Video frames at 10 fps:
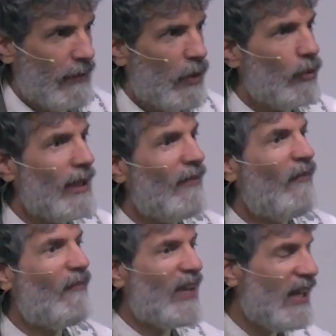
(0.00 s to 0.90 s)
Don't
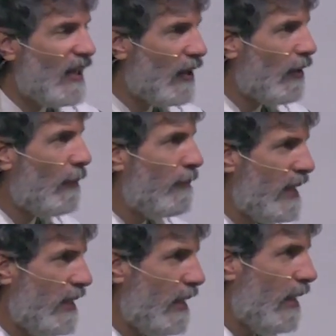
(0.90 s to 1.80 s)
let fear
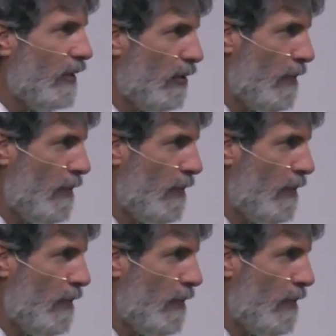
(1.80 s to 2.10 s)
be your